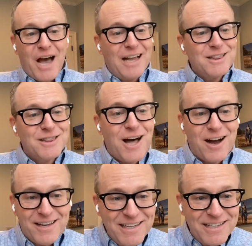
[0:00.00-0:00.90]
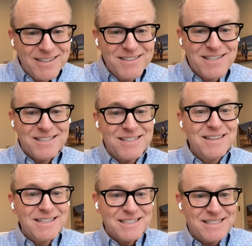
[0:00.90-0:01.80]
got lucky to sit
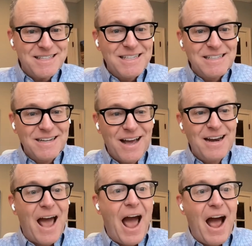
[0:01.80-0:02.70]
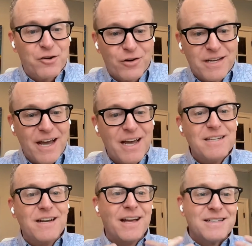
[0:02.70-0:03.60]
in the seat and
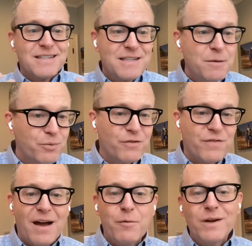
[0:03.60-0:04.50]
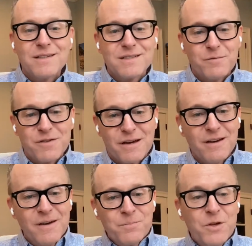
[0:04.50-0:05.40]
aggregate and simplify. We had some of the
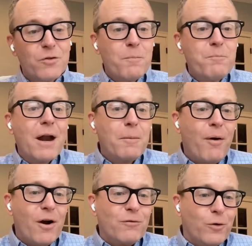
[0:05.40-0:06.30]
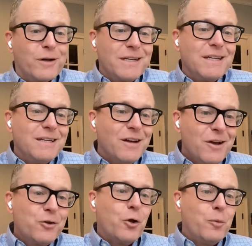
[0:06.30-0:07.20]
better part of working in
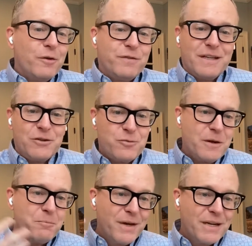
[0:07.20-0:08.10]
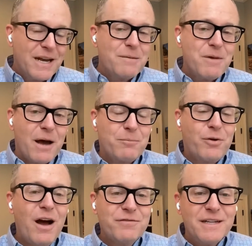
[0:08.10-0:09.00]
global philanthropy at a big name
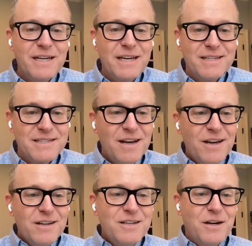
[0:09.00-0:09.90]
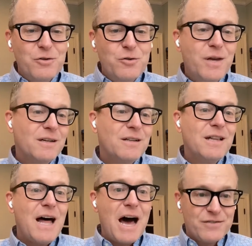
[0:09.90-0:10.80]
nonprofit is, you get a
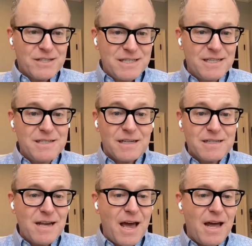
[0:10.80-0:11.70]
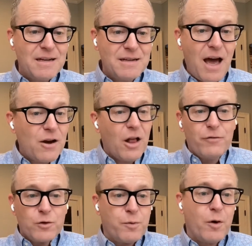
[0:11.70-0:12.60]
lot of assistance, and not all of
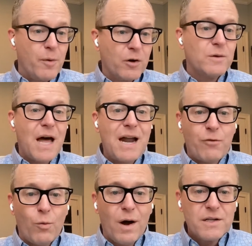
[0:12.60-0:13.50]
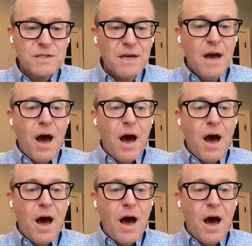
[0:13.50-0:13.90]
it was pro bono. A lot of it was,